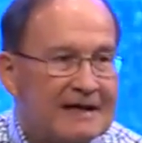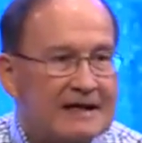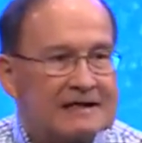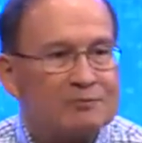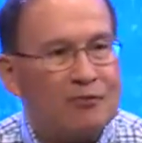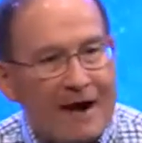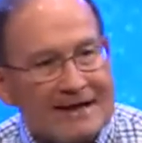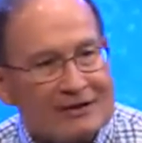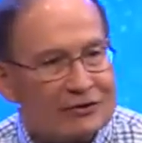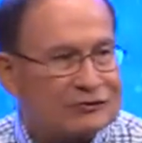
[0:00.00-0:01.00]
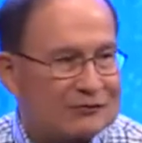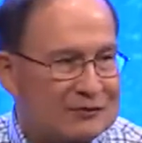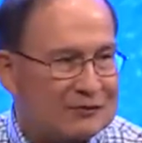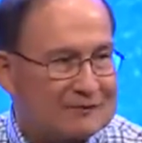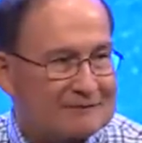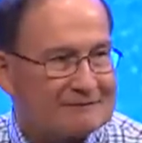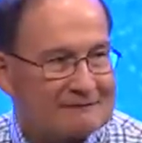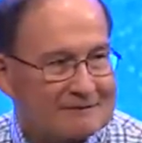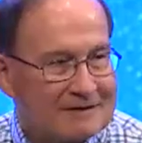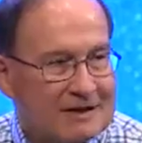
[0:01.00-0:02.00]
It's practical truth.
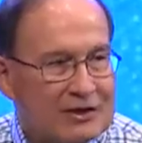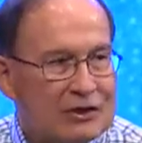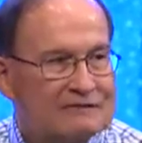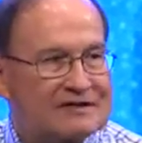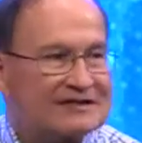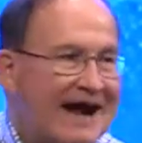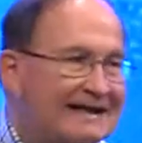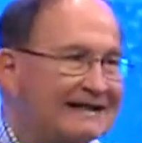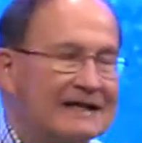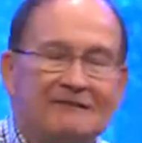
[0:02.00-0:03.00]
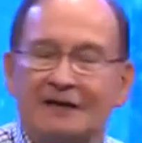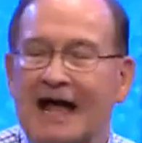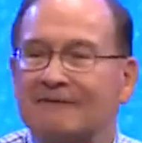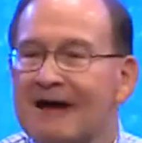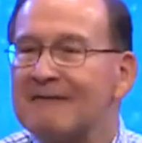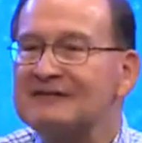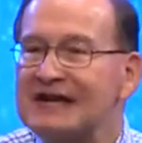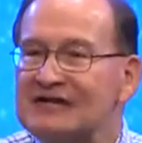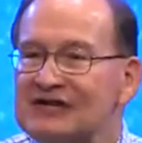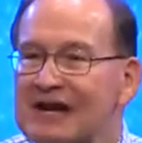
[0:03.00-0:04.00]
You decide to live the life I'm
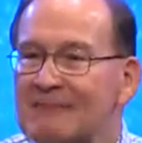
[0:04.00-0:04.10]
teaching,